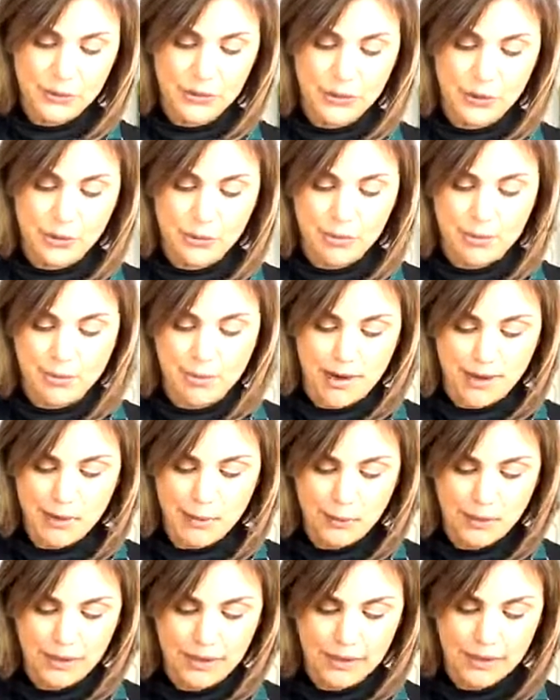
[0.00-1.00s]
so you might
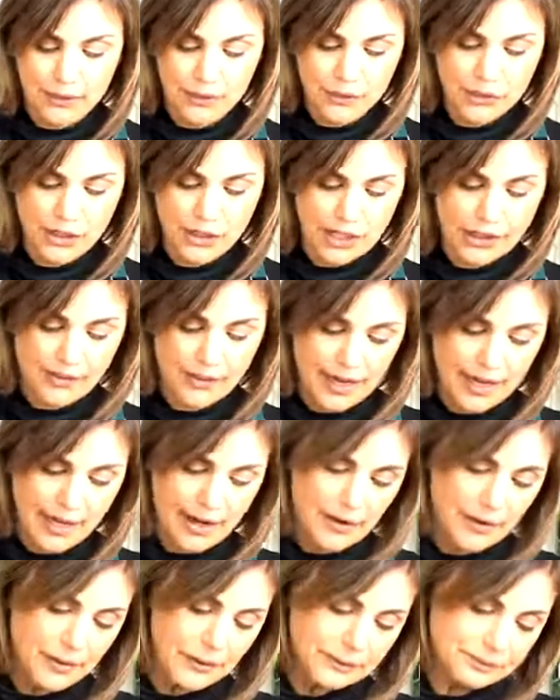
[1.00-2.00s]
want to go check that
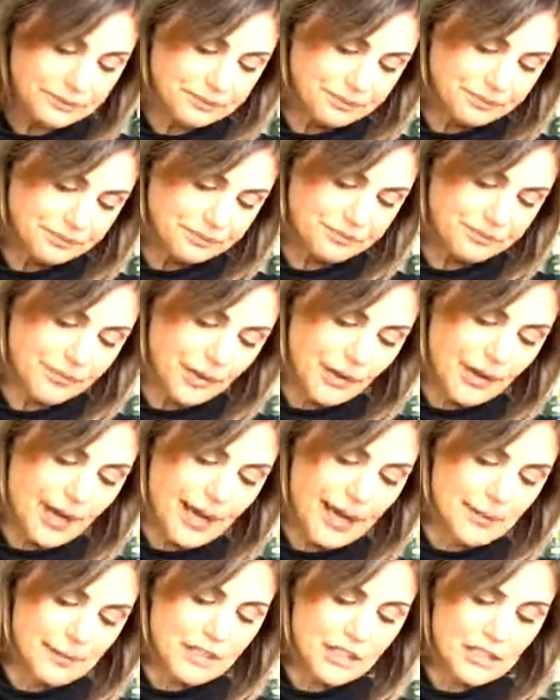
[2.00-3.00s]
out. Okay,
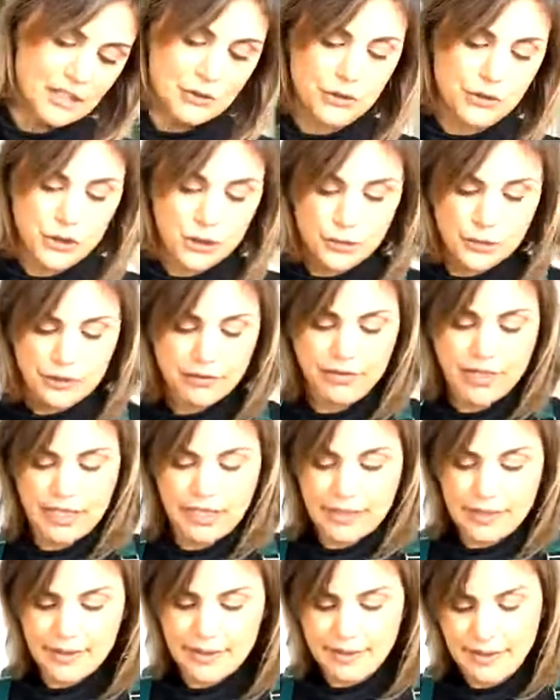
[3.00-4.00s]
I'm going to do 2 of
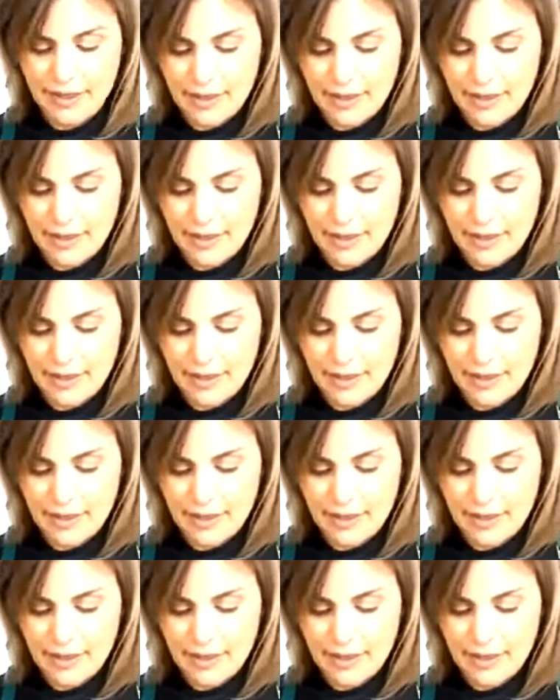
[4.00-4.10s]
these